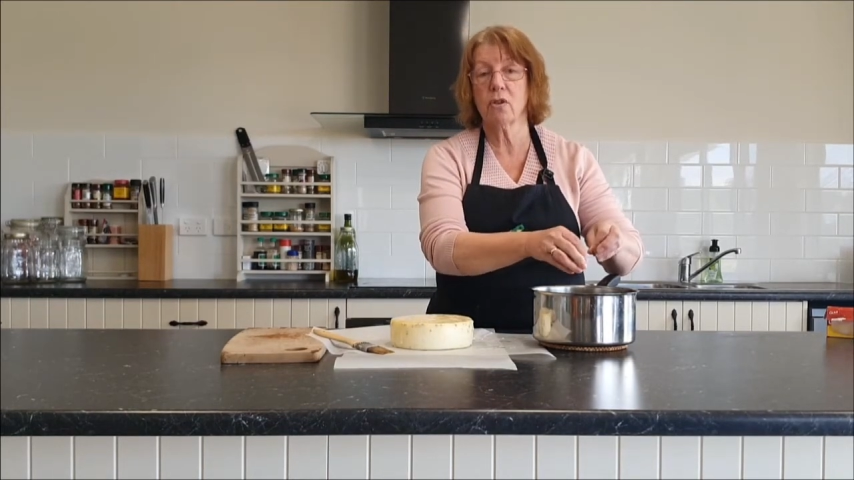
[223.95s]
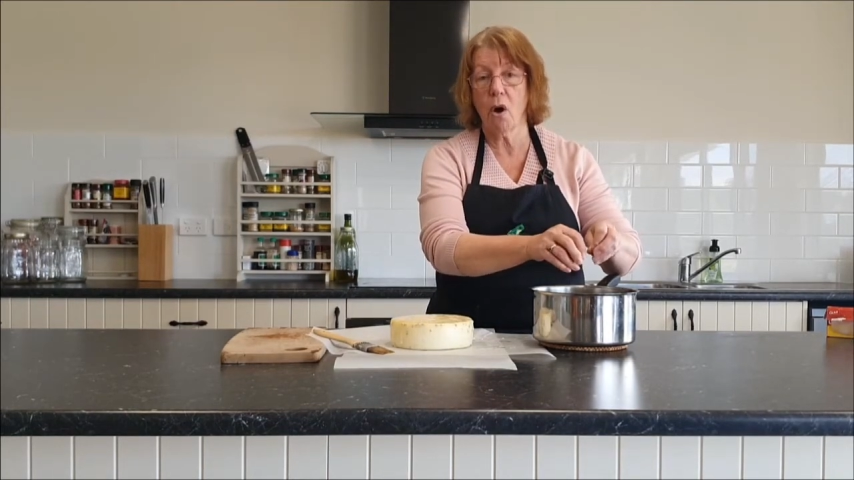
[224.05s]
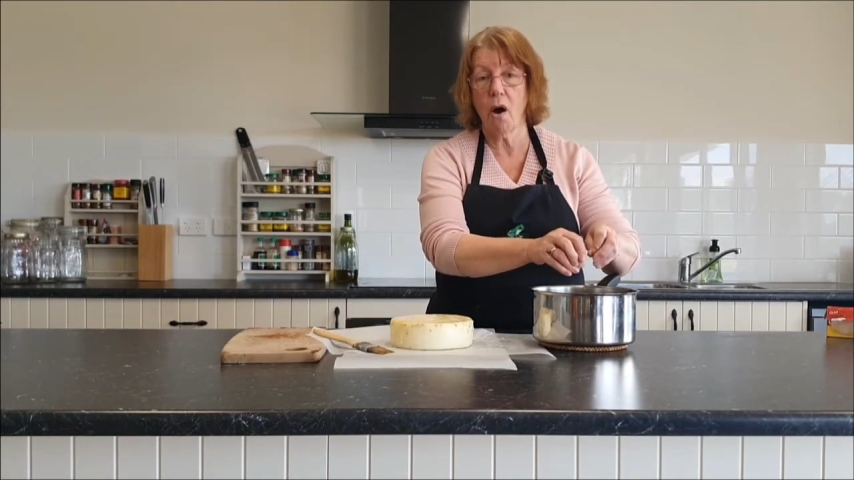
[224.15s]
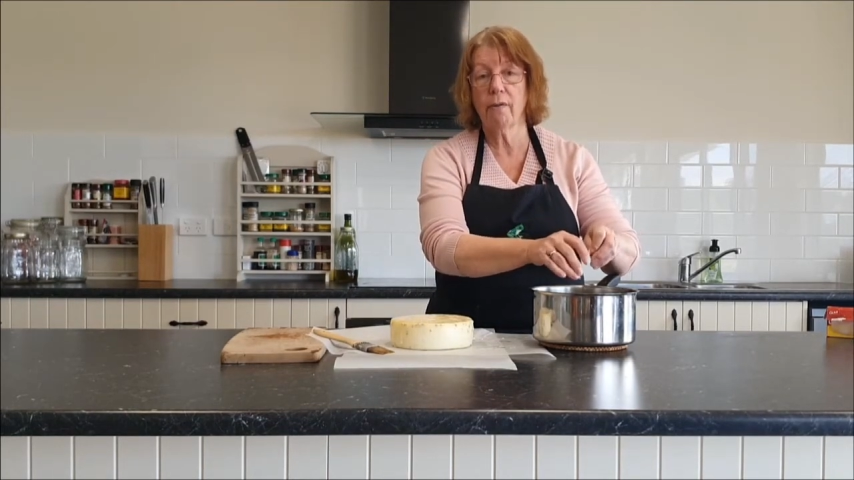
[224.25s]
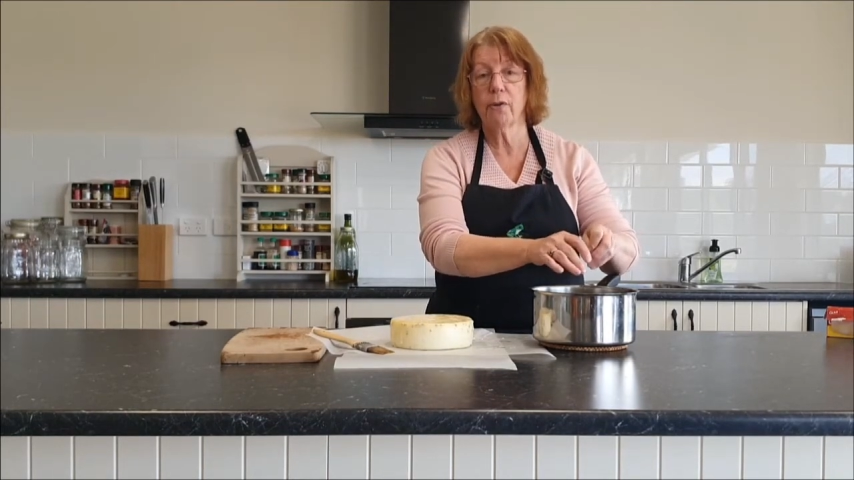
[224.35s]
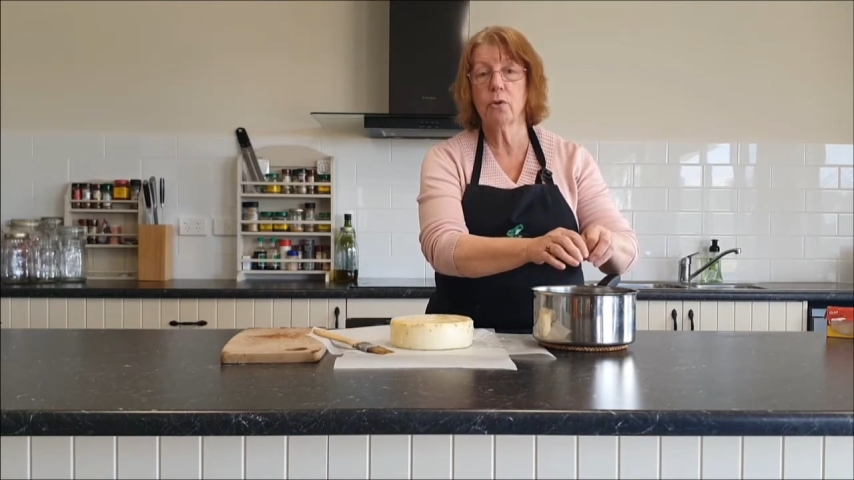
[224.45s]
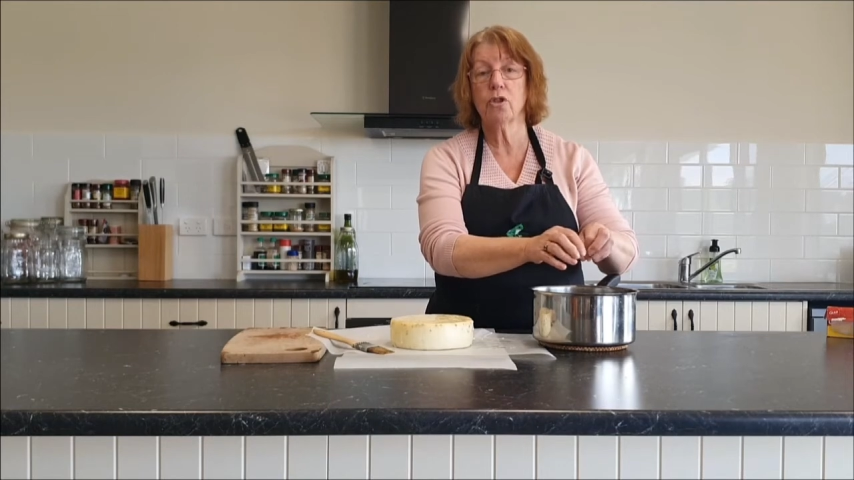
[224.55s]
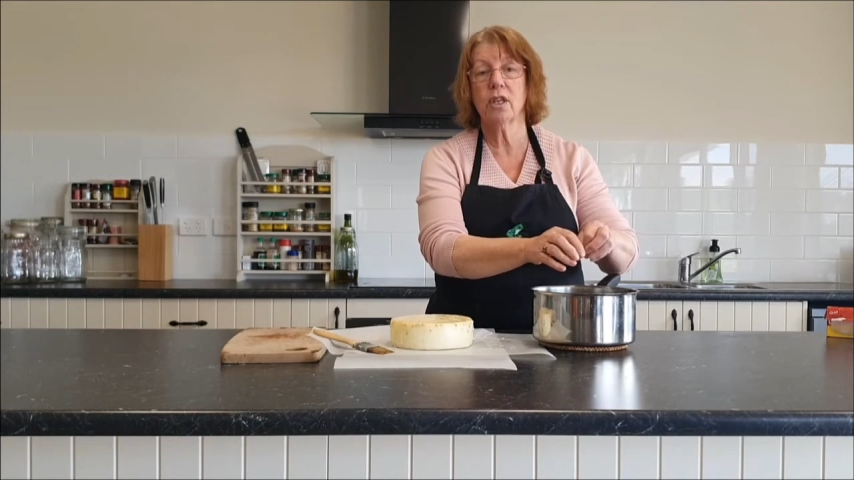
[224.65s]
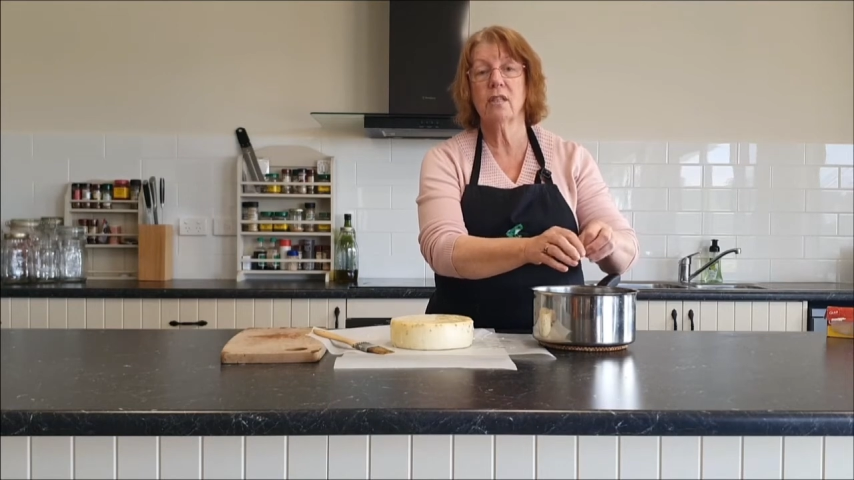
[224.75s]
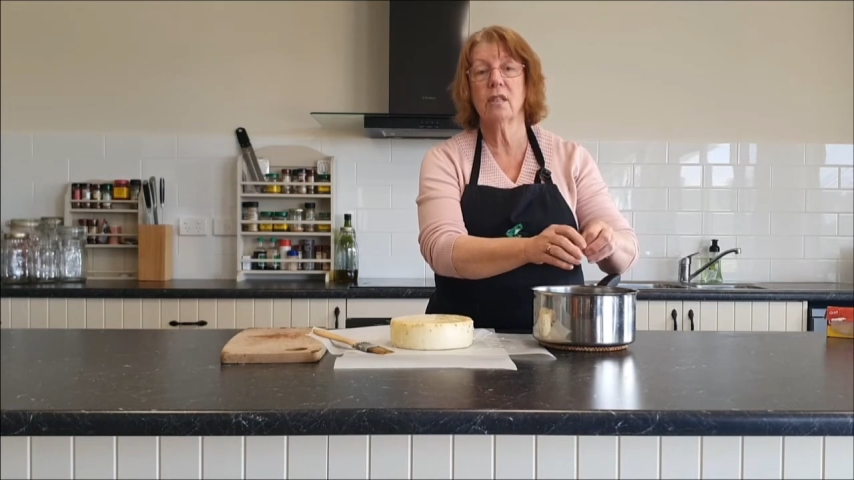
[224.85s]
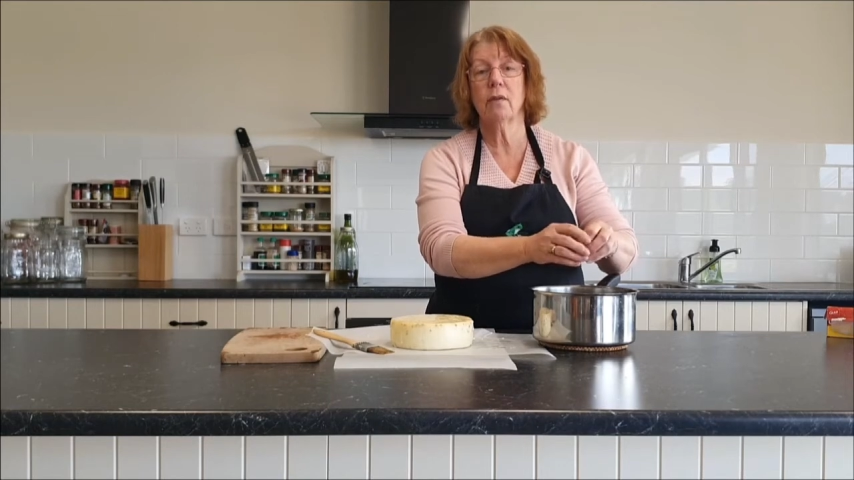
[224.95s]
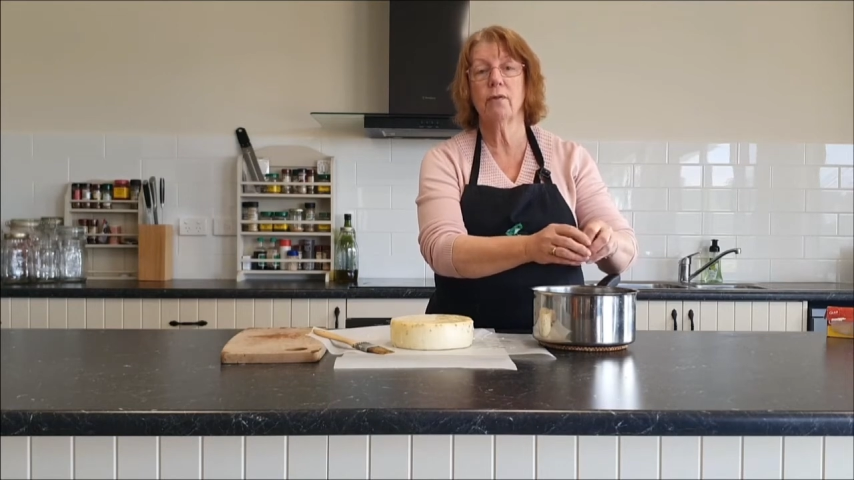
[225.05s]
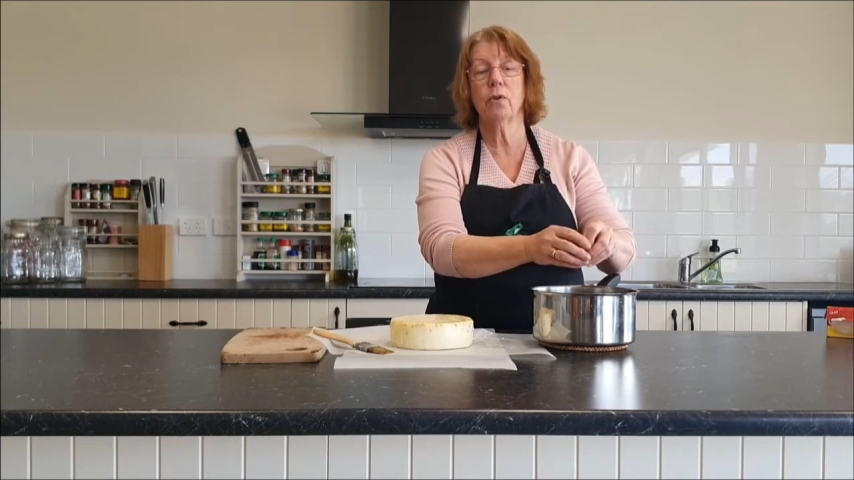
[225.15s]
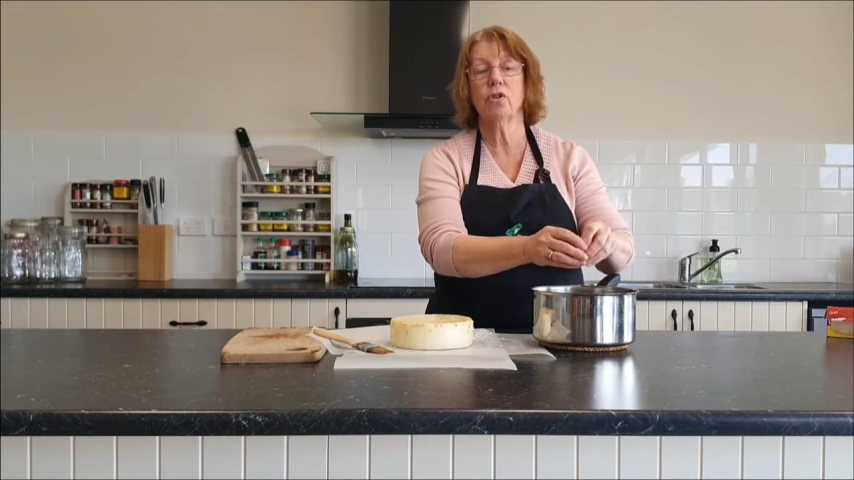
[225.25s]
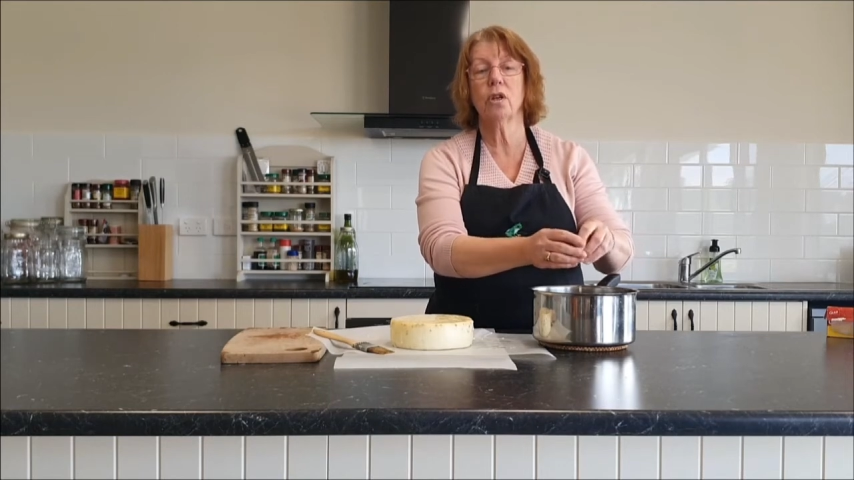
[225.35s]
off your cheese in the
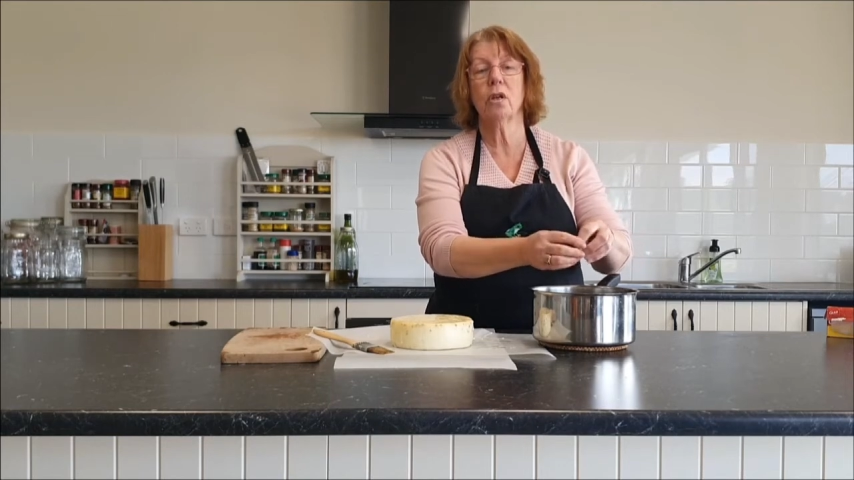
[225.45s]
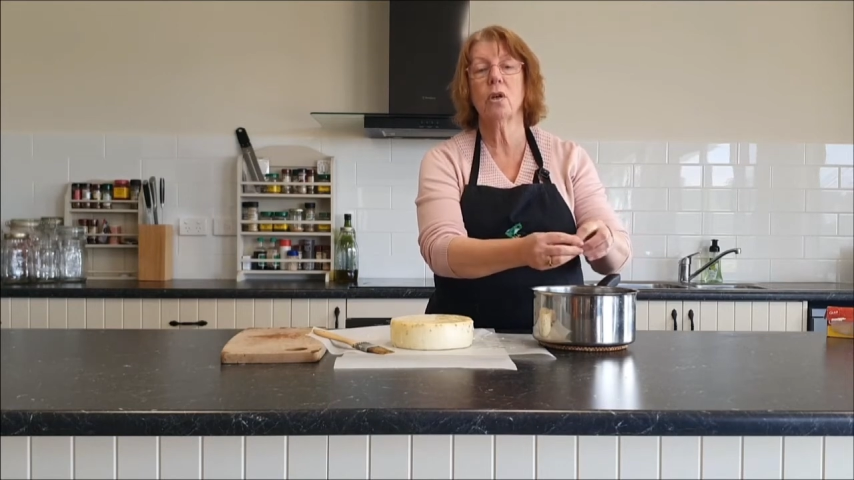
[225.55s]
future,